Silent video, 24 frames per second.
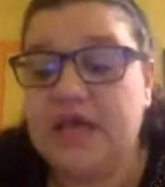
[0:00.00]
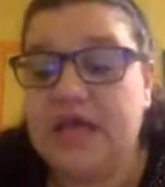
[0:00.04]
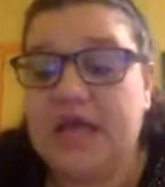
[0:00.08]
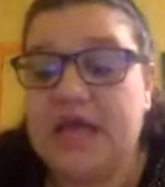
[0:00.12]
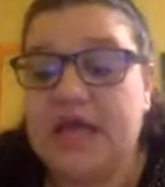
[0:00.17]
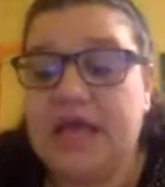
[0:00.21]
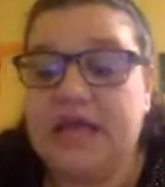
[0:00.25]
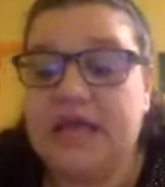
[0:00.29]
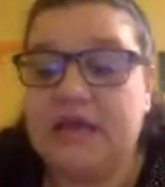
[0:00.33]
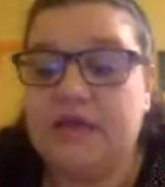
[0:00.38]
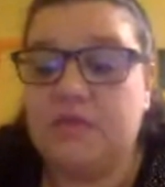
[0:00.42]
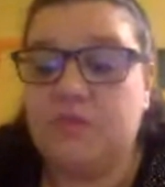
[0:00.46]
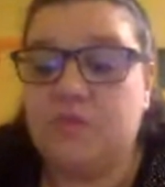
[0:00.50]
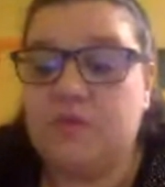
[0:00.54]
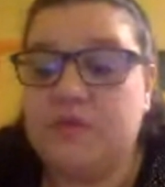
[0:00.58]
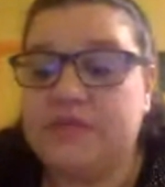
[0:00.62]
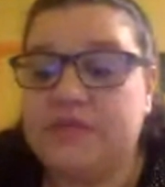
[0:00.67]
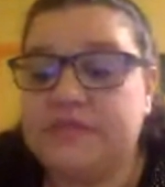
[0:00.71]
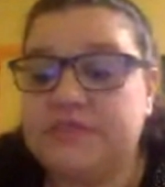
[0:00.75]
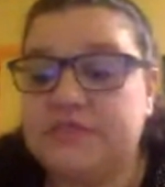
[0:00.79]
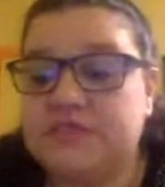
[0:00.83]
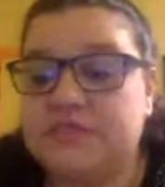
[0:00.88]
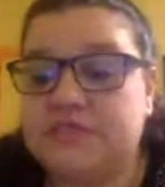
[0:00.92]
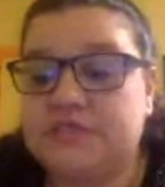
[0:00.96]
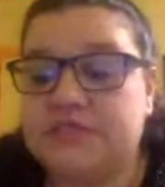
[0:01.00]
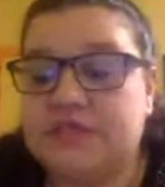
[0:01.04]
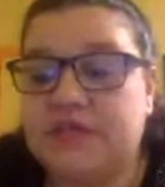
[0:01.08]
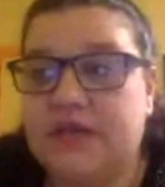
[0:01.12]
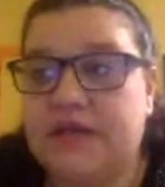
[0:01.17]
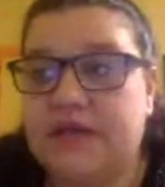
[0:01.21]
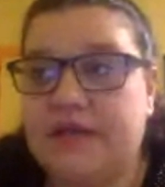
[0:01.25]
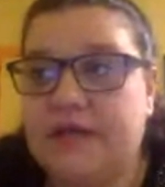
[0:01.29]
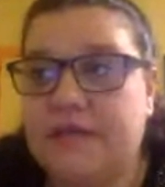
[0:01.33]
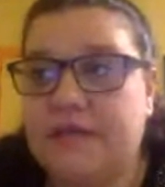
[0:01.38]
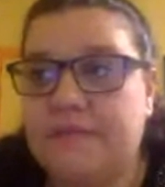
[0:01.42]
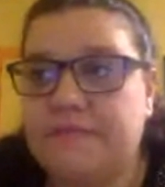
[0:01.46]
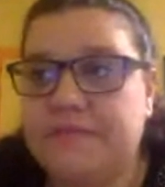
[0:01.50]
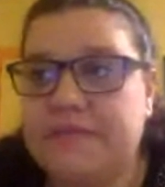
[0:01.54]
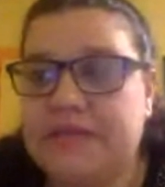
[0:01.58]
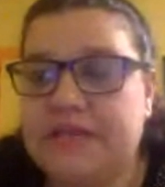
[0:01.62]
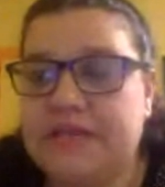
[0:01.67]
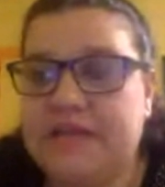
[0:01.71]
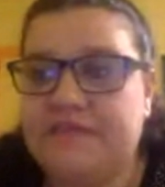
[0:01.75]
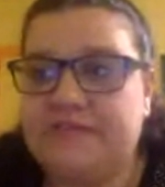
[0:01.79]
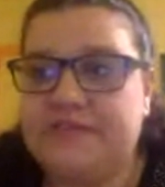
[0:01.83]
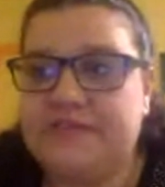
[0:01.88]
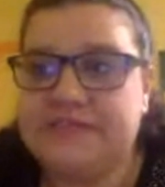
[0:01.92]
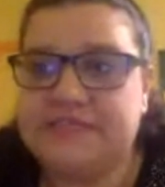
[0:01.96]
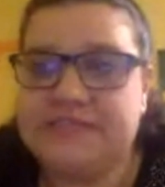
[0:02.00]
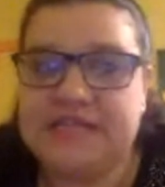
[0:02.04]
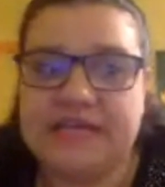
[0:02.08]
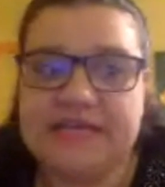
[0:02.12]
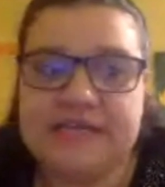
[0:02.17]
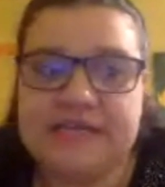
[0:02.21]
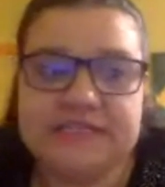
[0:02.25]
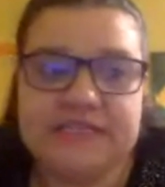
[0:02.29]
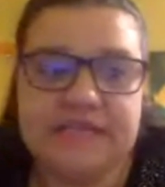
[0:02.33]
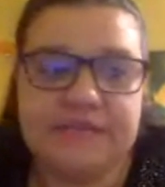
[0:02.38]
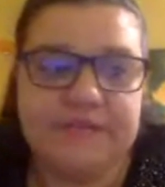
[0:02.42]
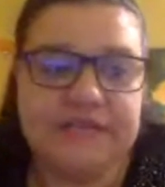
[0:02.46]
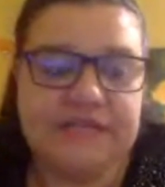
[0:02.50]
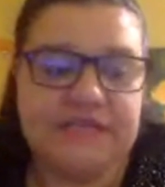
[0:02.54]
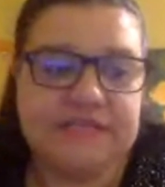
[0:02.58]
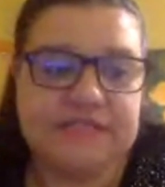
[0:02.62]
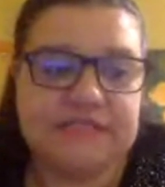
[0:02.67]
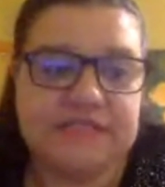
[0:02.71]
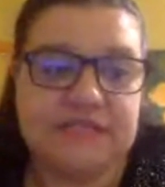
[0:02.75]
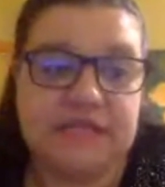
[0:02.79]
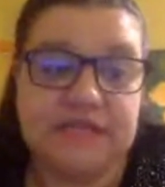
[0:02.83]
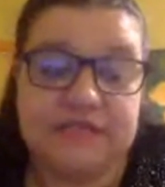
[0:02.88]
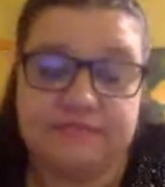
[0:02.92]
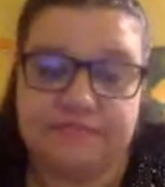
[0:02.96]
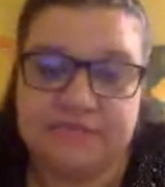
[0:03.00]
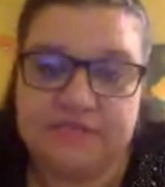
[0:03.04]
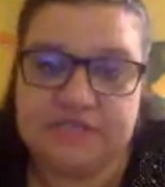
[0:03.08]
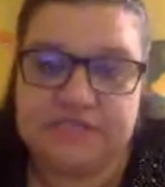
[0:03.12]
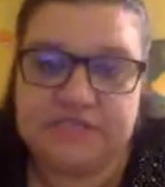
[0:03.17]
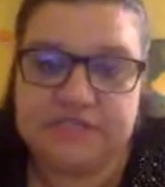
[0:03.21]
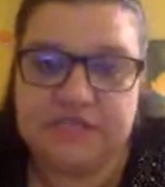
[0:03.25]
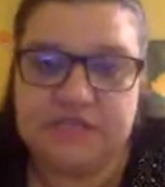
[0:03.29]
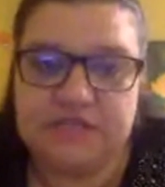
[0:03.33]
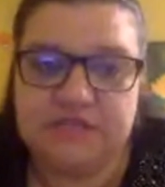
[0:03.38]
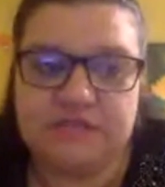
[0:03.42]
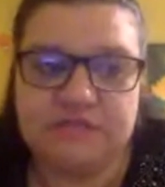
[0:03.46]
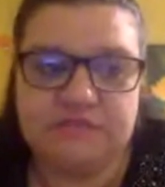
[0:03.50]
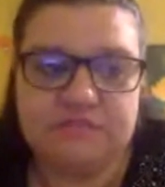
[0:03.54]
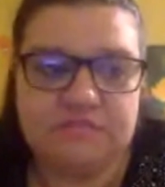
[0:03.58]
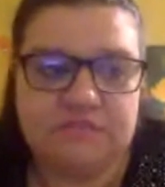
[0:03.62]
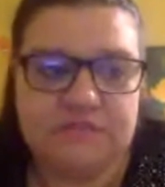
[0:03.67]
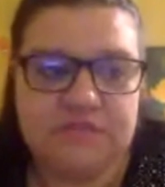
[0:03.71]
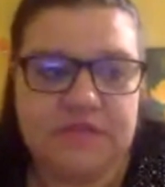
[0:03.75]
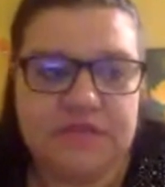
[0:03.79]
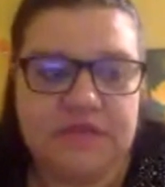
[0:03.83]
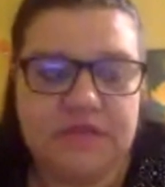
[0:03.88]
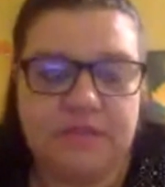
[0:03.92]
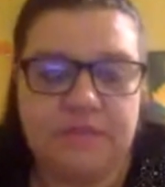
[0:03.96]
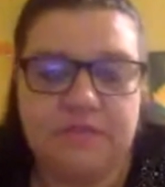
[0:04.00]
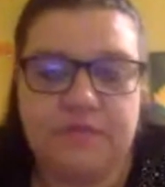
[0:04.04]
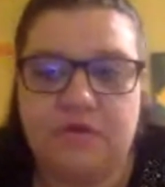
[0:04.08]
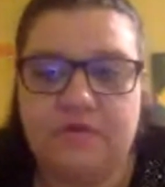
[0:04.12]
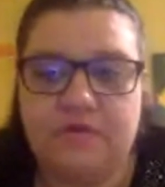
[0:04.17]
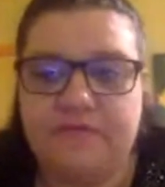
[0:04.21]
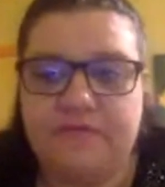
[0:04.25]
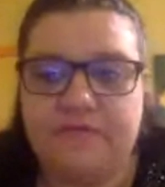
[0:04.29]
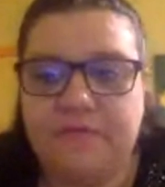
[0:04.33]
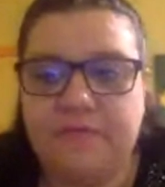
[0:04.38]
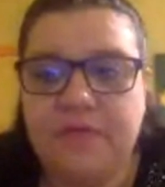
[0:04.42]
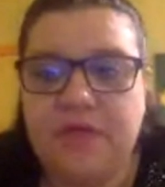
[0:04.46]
in which leftist academics, a certain number of them,